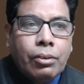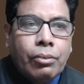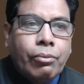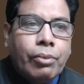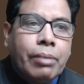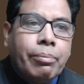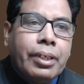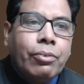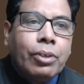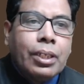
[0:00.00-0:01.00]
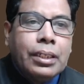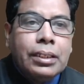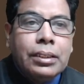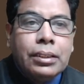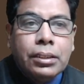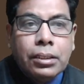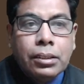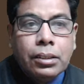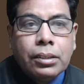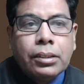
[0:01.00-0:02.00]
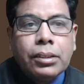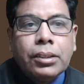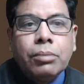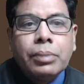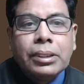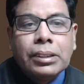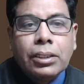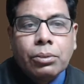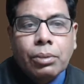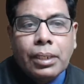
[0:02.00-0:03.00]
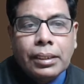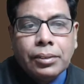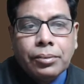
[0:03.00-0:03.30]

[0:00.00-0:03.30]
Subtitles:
one bit for each system bus control line,